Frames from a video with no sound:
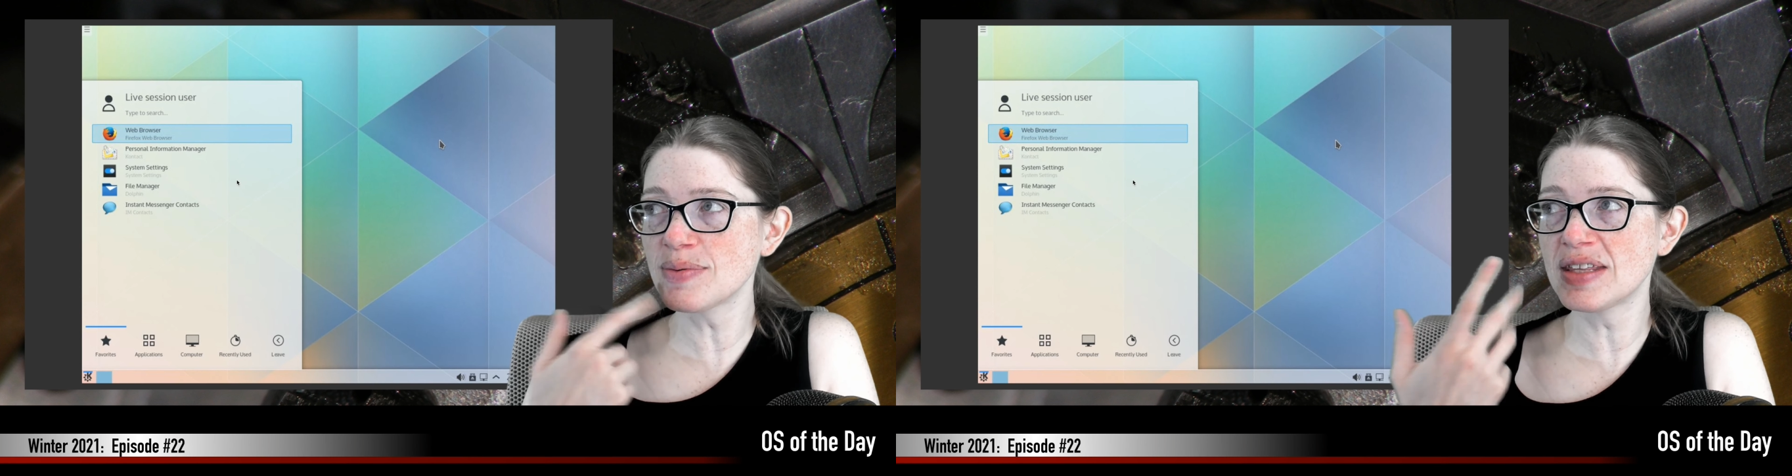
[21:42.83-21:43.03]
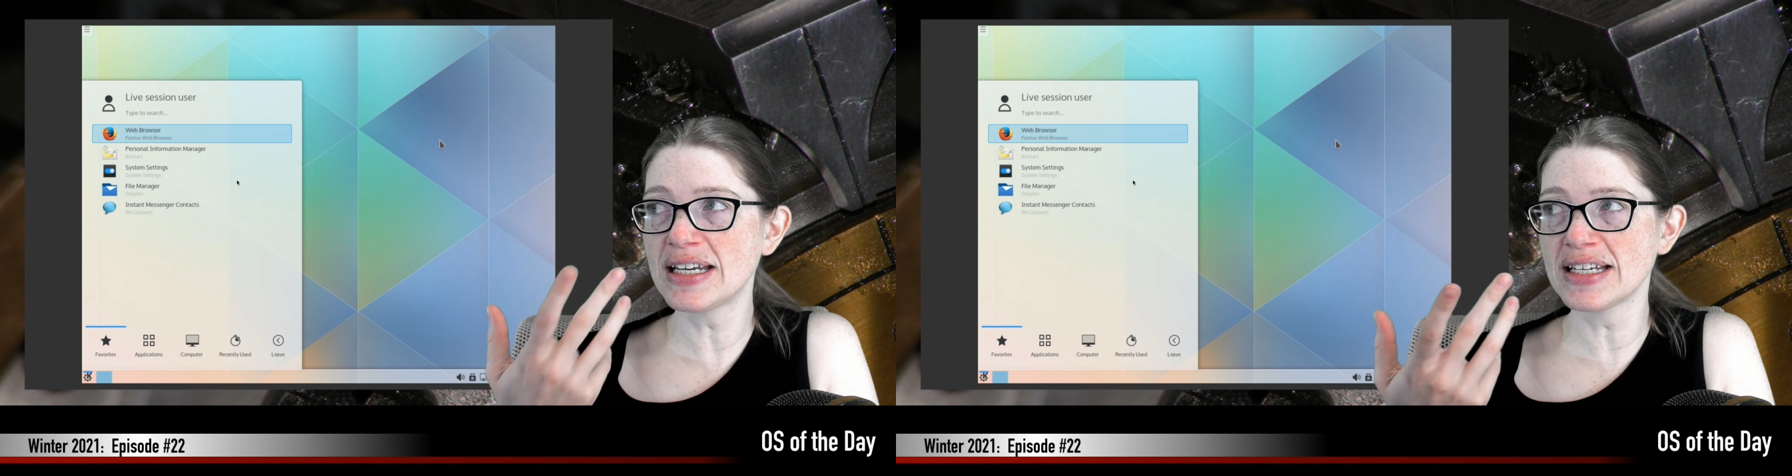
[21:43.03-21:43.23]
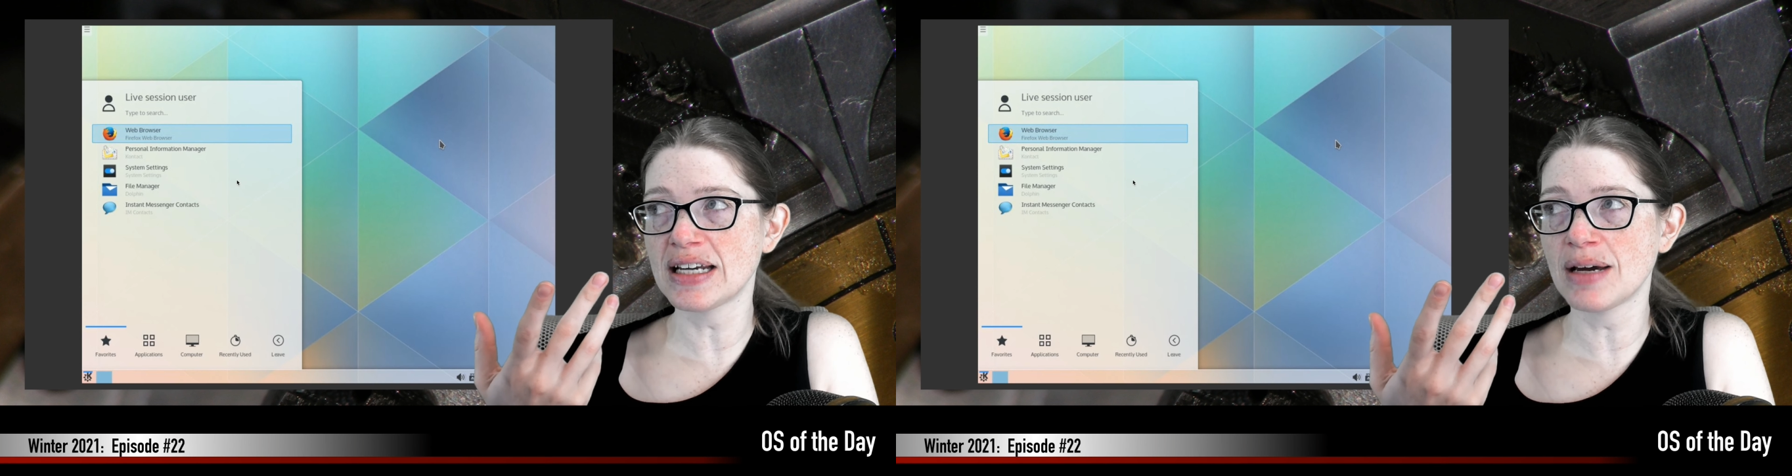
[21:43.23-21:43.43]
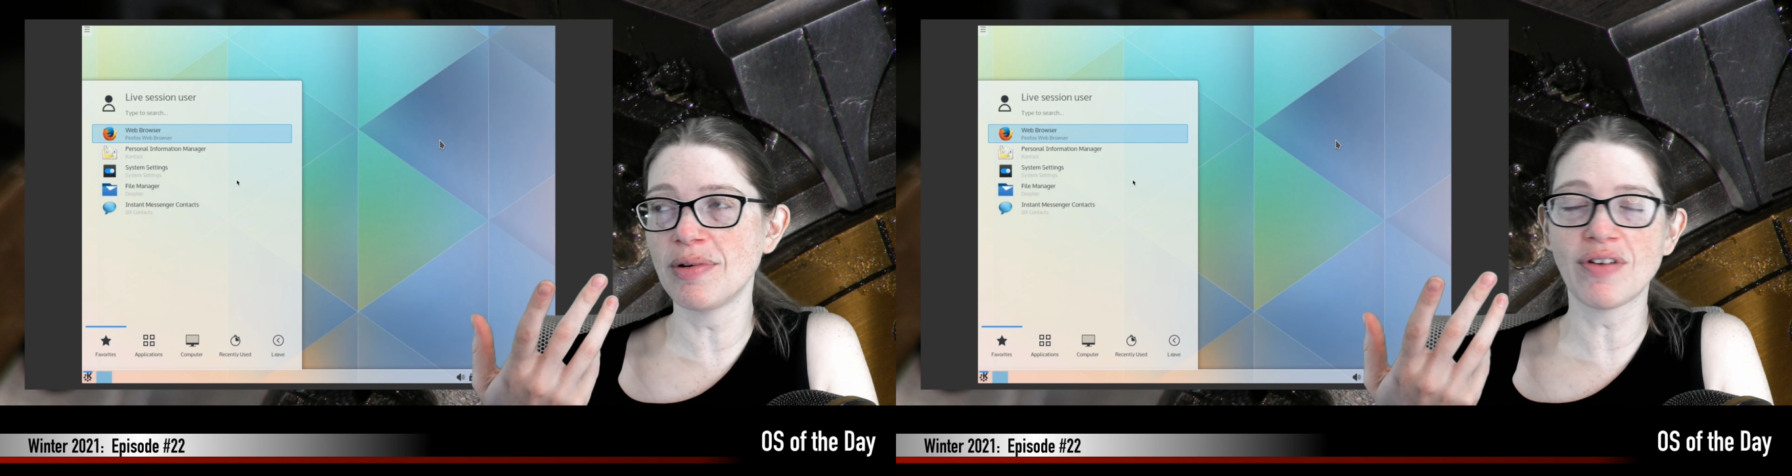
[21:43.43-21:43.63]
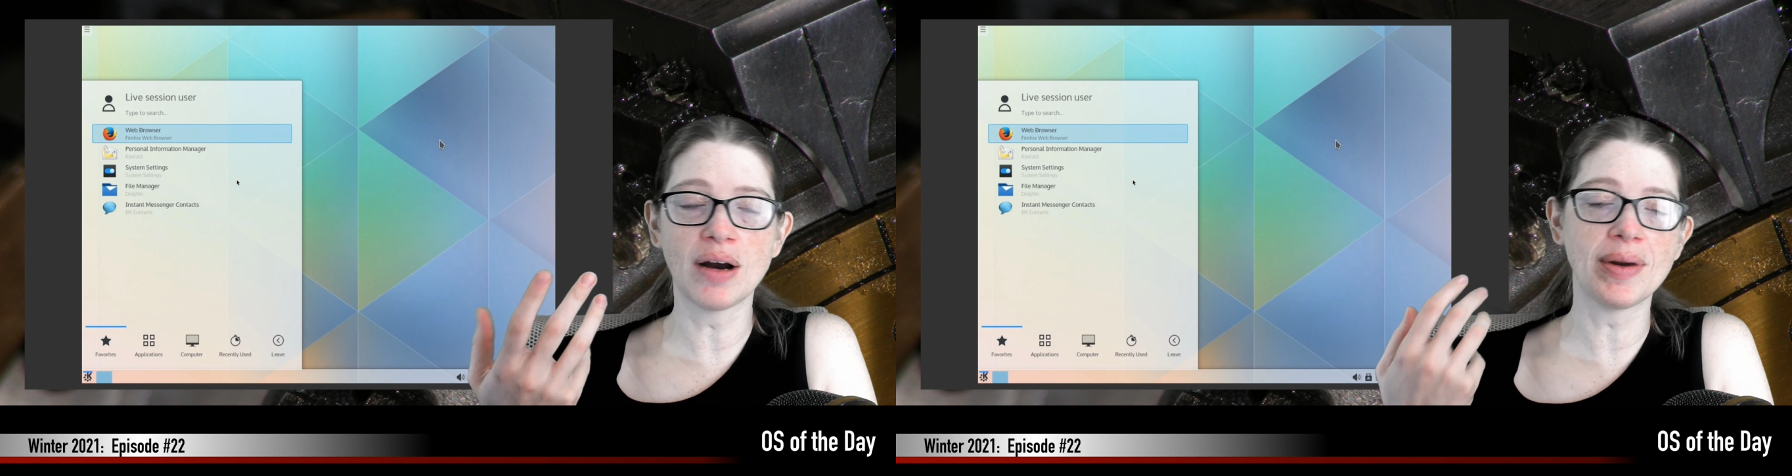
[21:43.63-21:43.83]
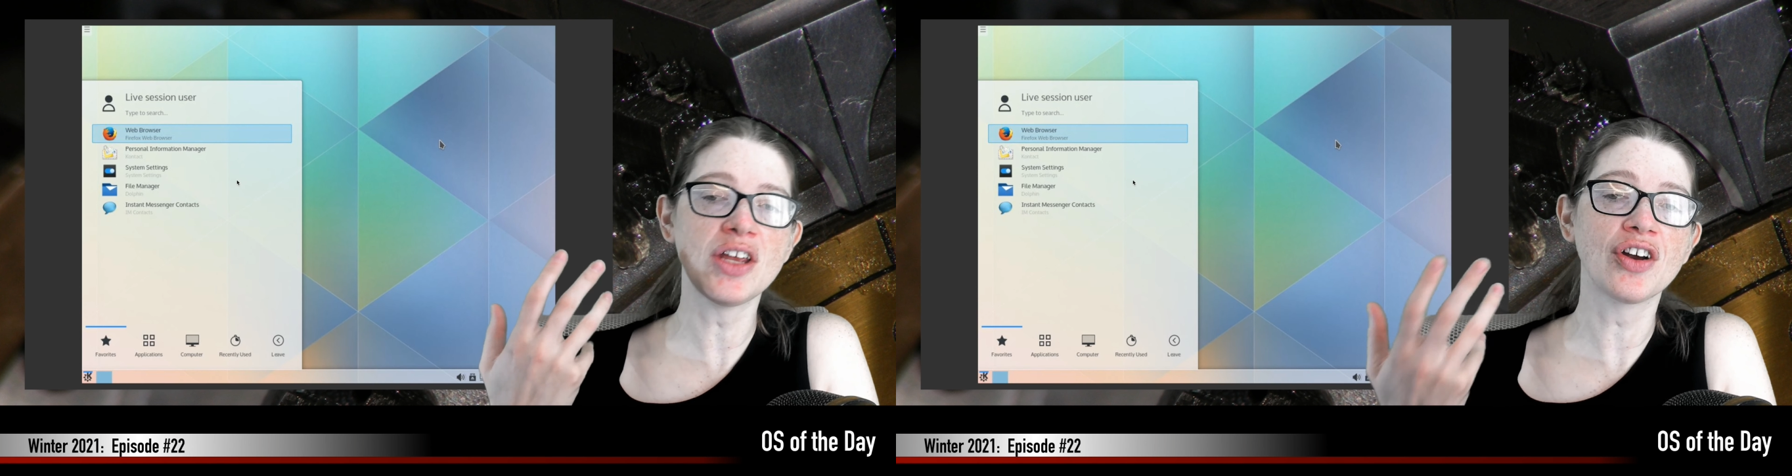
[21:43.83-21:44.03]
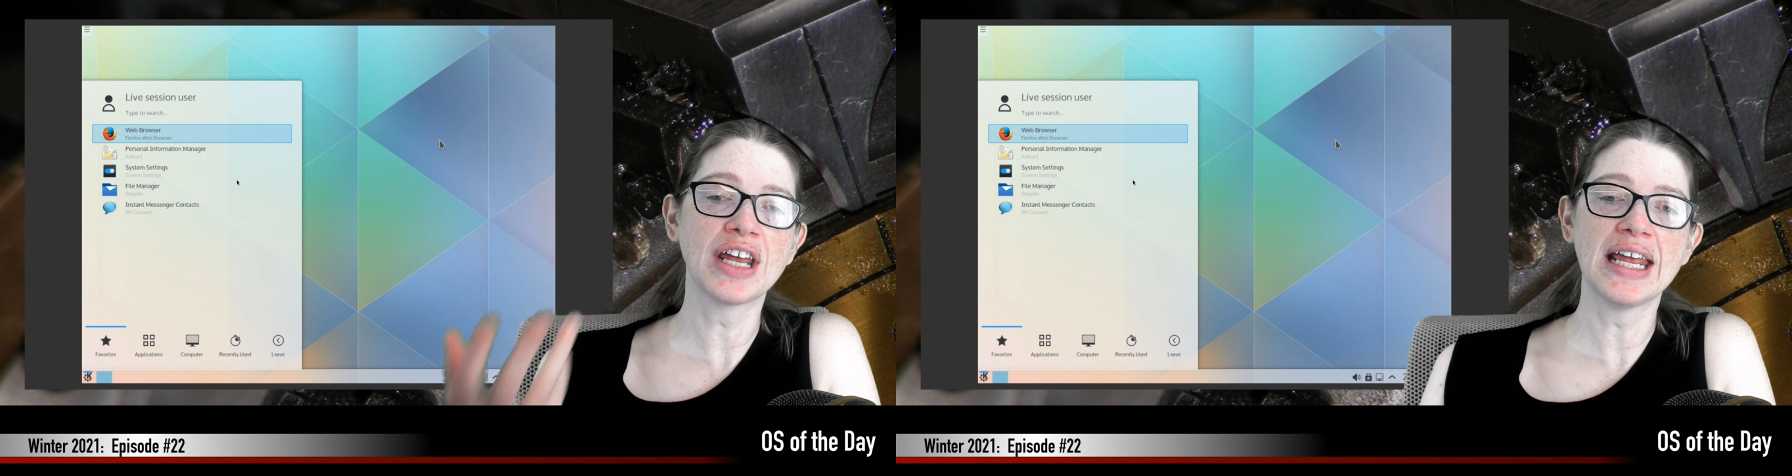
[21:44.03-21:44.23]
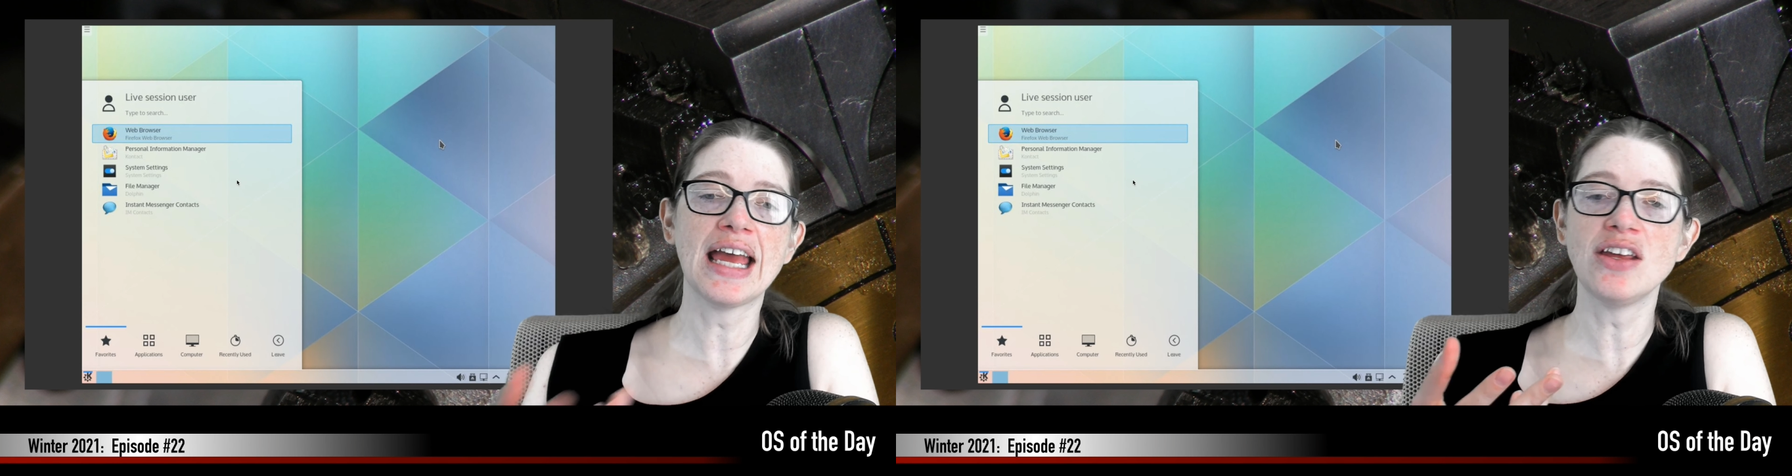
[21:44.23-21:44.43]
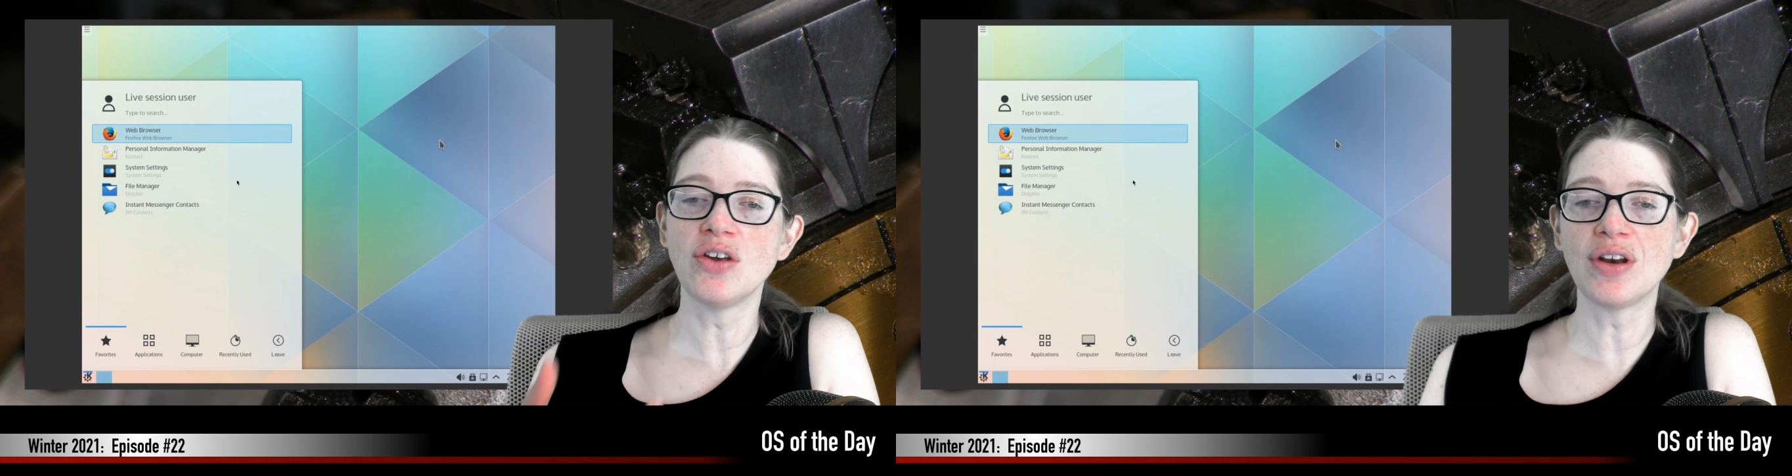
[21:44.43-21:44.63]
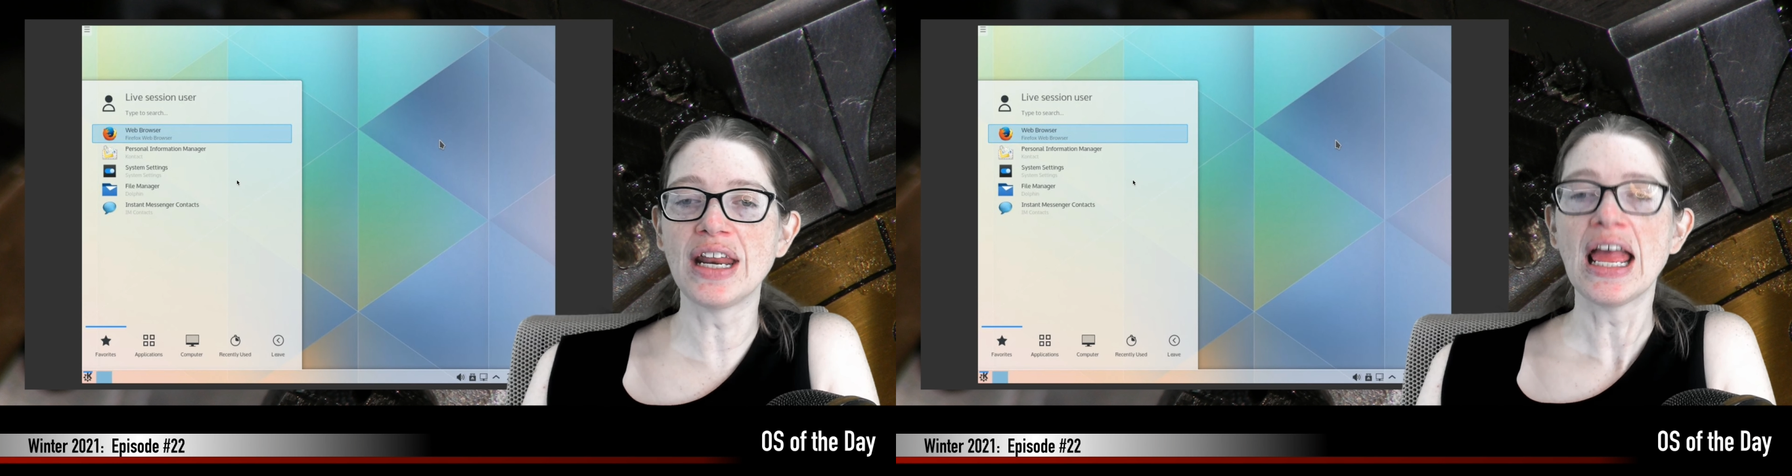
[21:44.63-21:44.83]
with the desktop environment, you're going to get
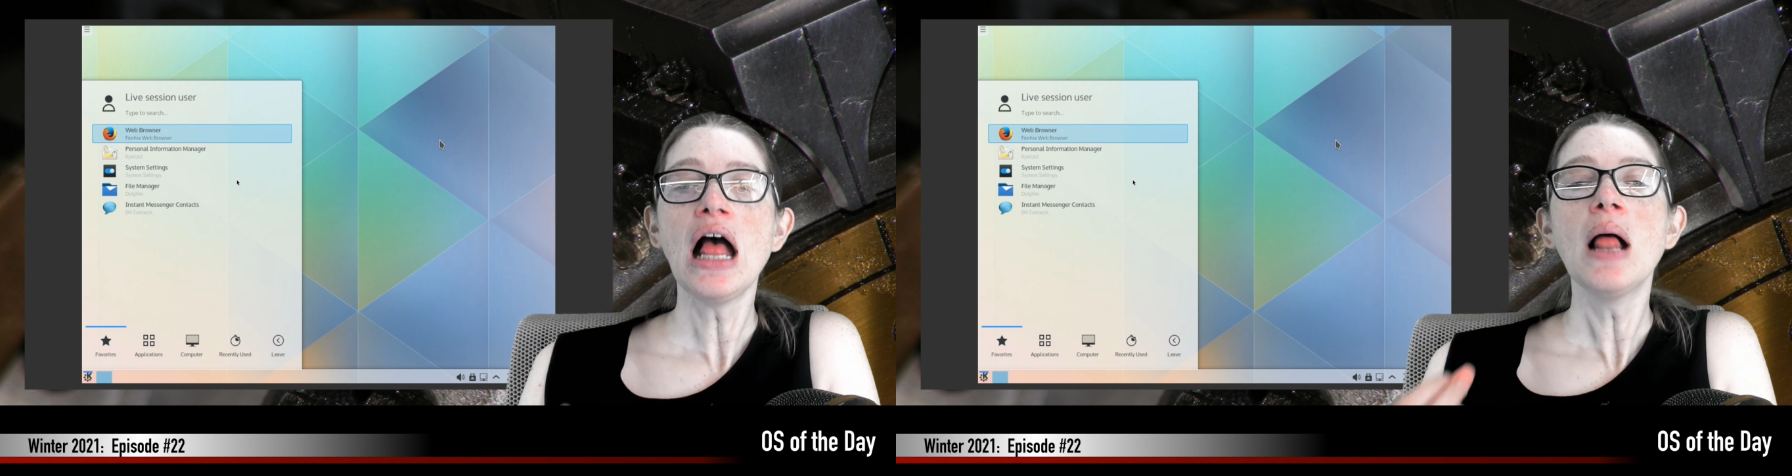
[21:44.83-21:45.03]
Unity.